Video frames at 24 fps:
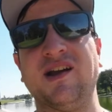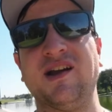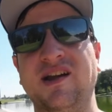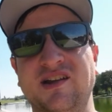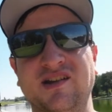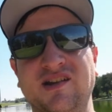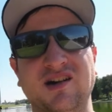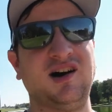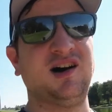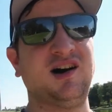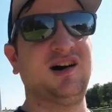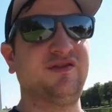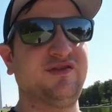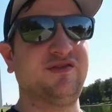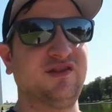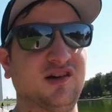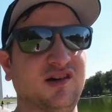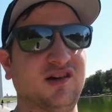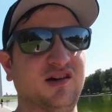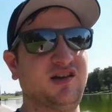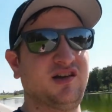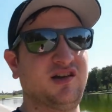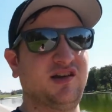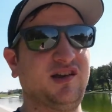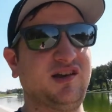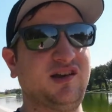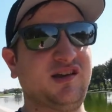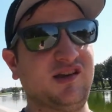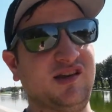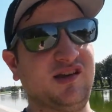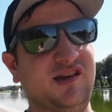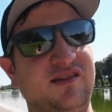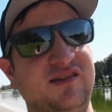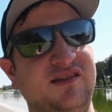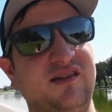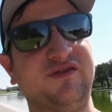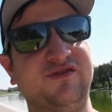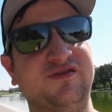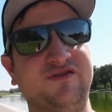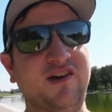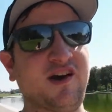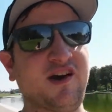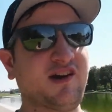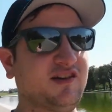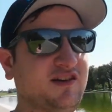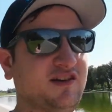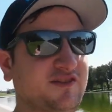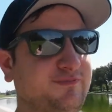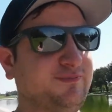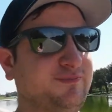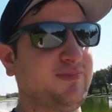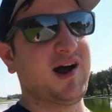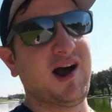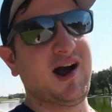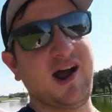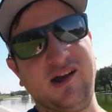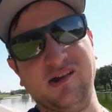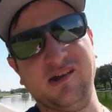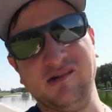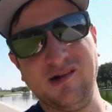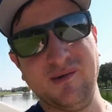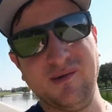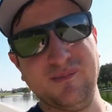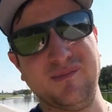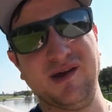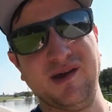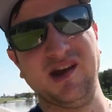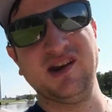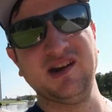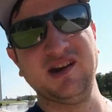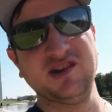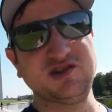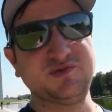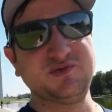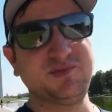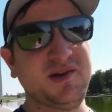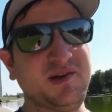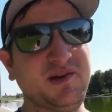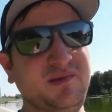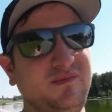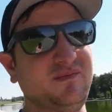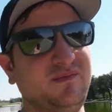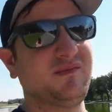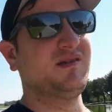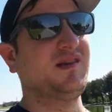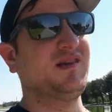can offer is effective pileup management.